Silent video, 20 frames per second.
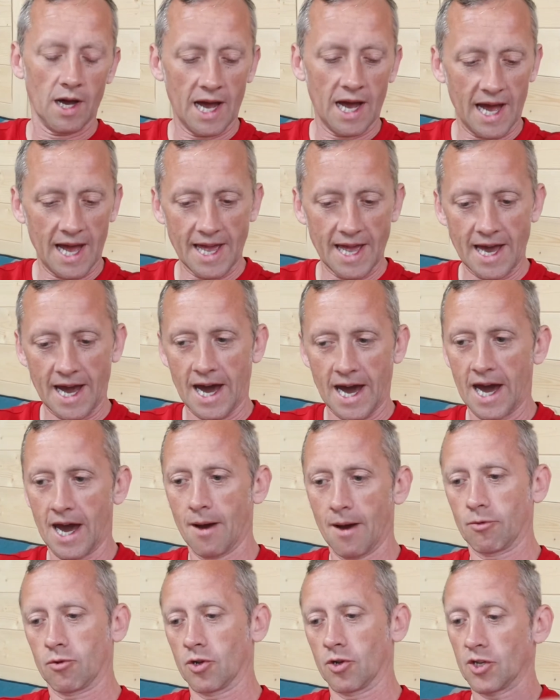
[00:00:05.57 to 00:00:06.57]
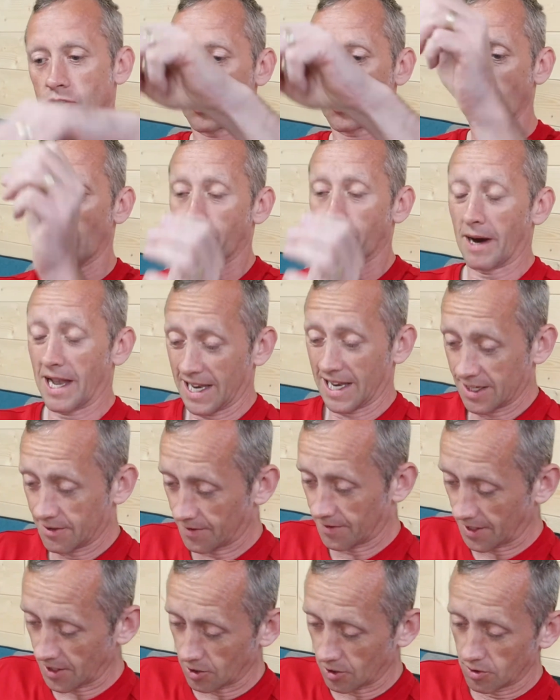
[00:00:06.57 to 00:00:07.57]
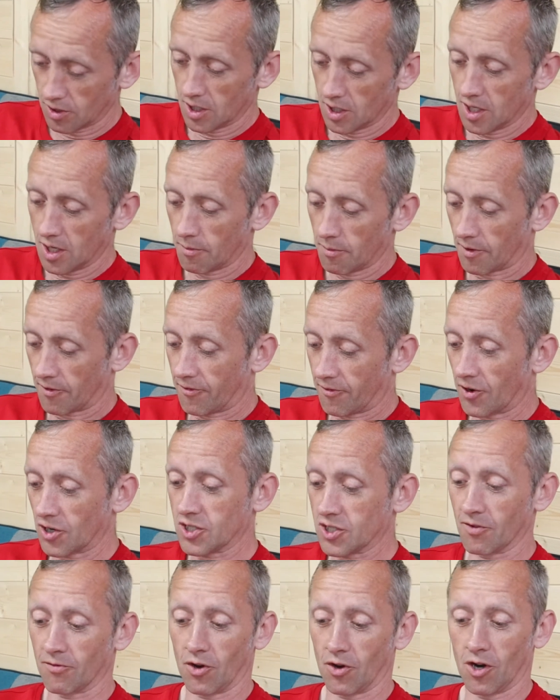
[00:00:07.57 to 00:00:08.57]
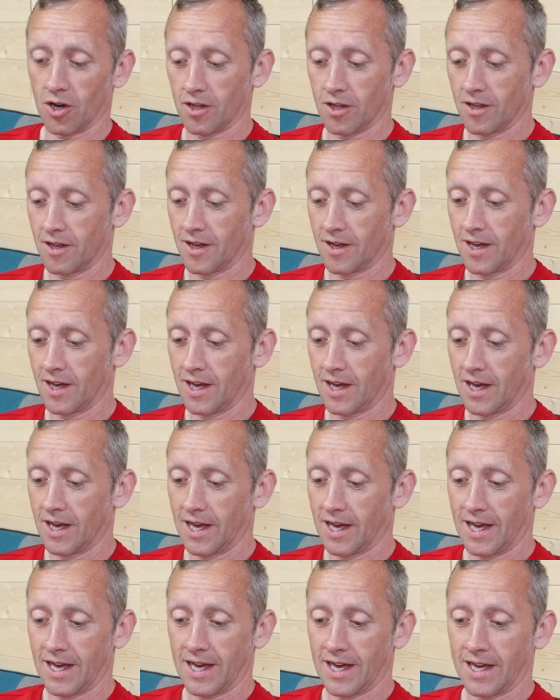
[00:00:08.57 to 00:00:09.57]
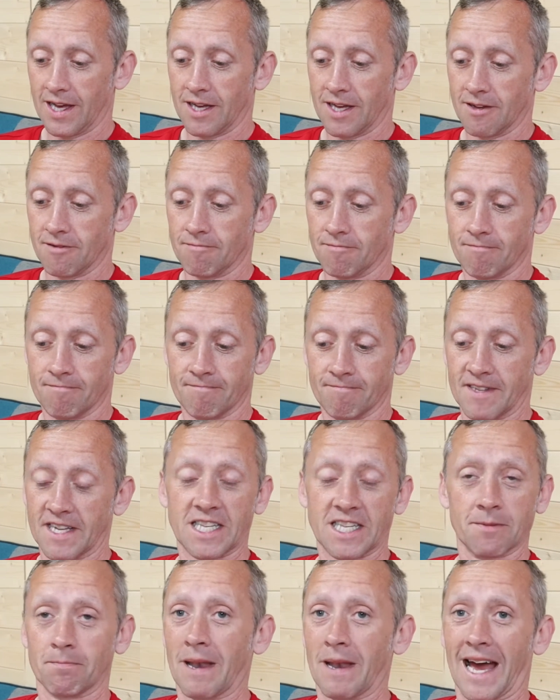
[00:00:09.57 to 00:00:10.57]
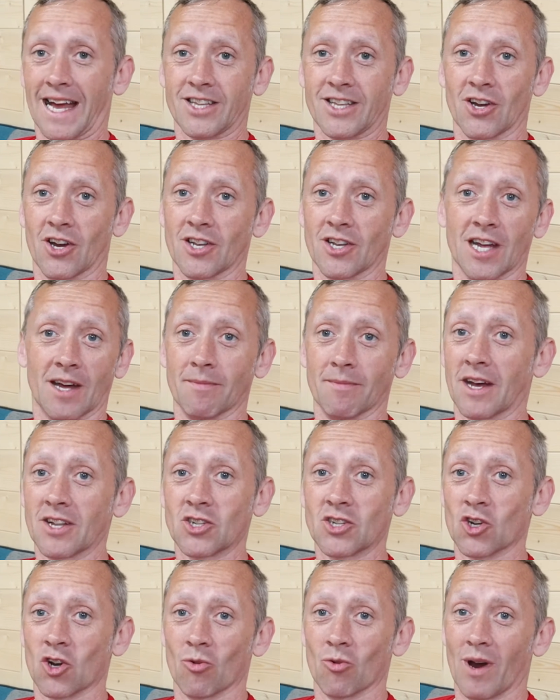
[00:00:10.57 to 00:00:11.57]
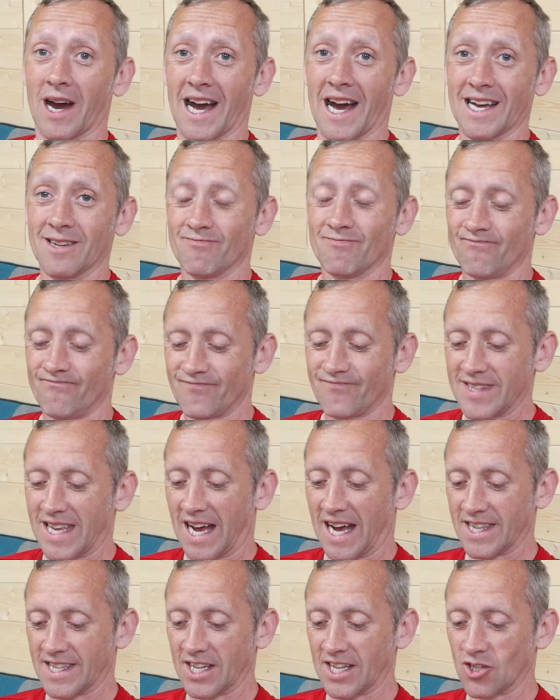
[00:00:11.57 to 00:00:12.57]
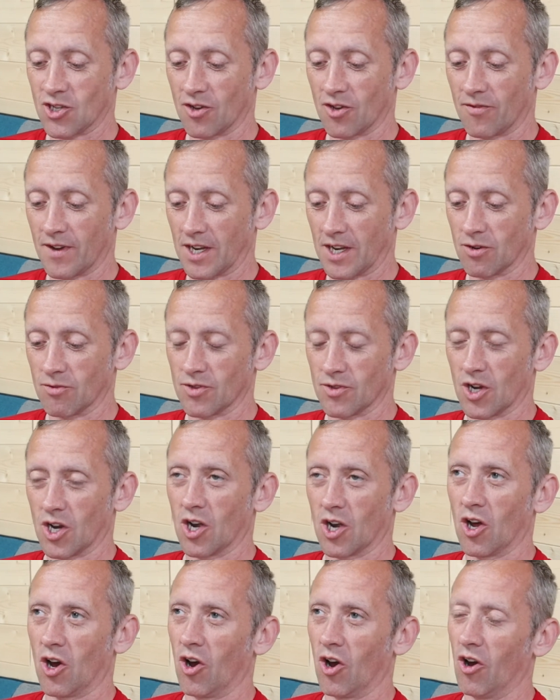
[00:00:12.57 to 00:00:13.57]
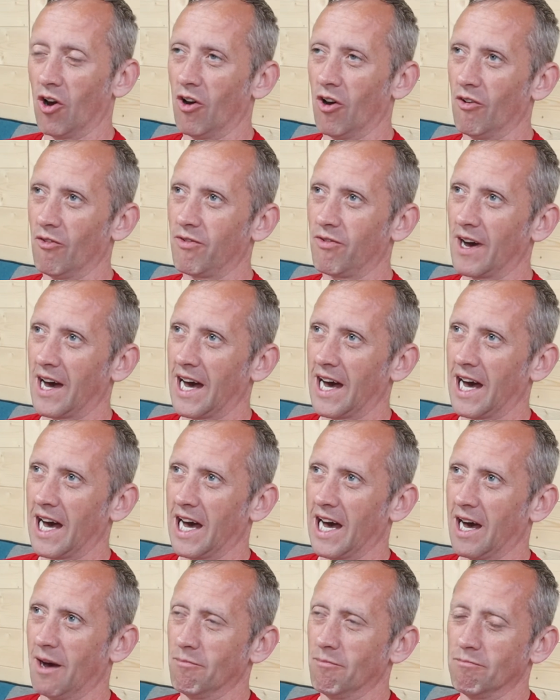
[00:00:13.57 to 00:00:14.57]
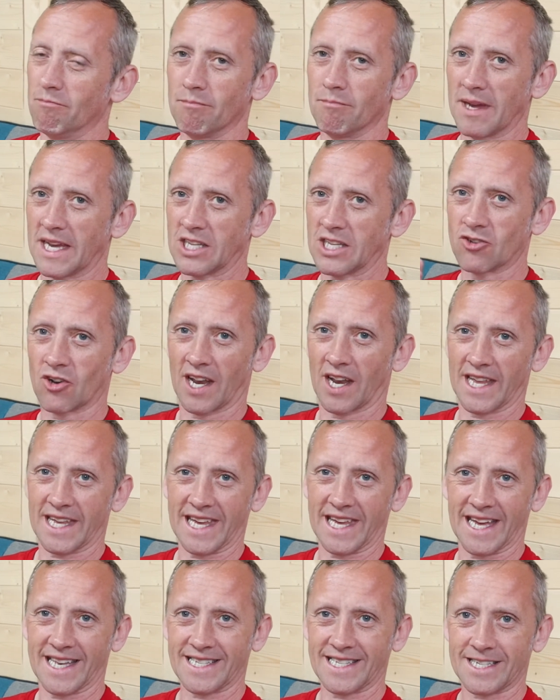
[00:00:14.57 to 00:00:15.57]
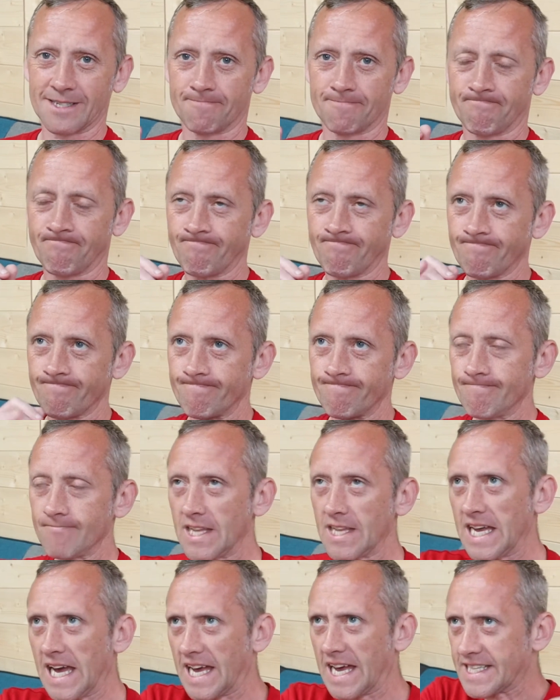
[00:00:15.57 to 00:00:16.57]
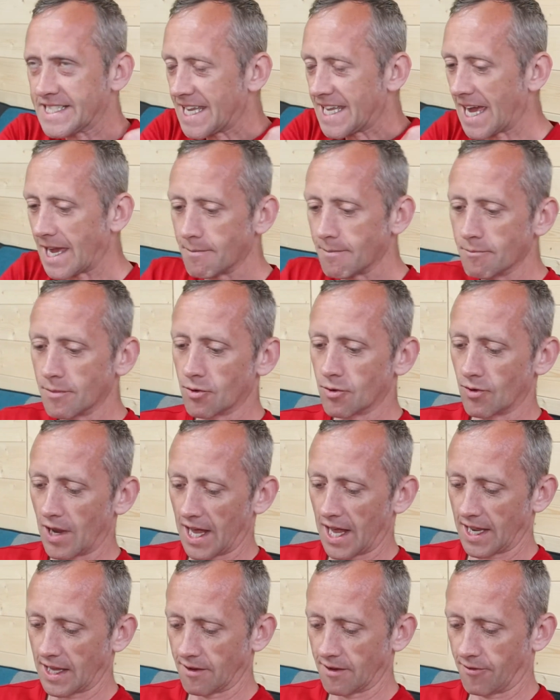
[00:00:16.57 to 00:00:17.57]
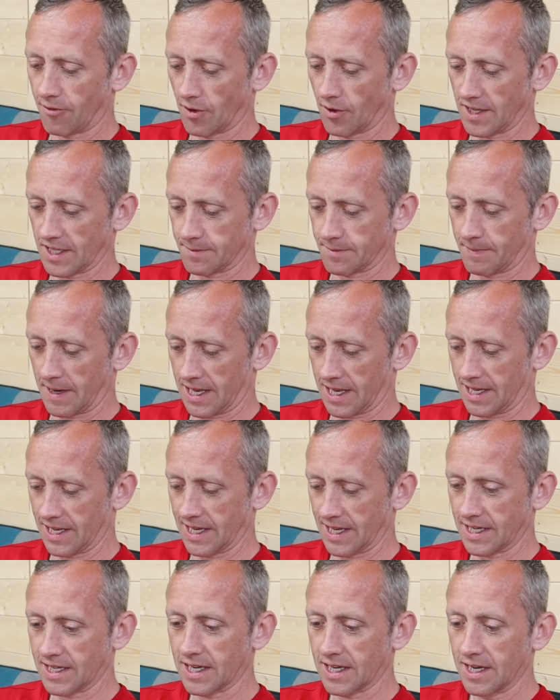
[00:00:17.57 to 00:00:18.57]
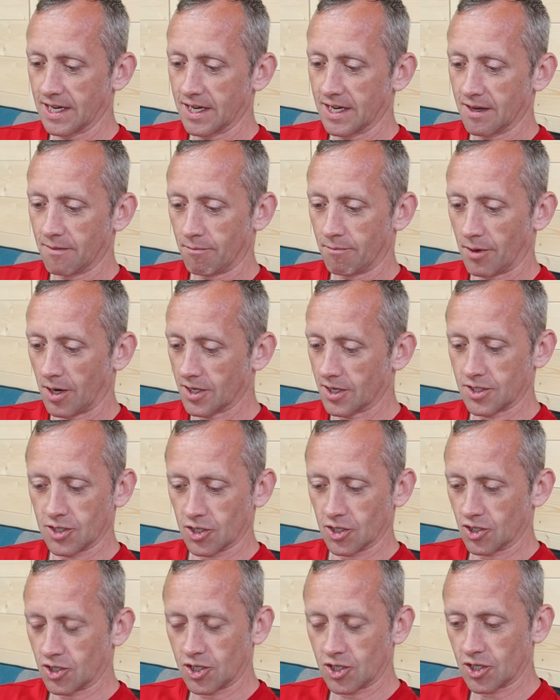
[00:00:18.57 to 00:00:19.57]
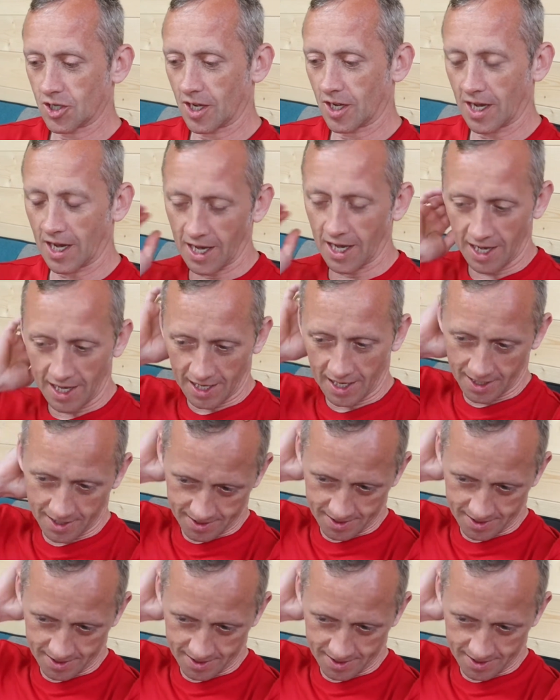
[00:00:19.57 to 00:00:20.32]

I am going to do a bat leg video, but first of all, this is blacked out. I'm not sure why. I did do a video there of um, me trying to get a team ready for this battle league, but there's uh,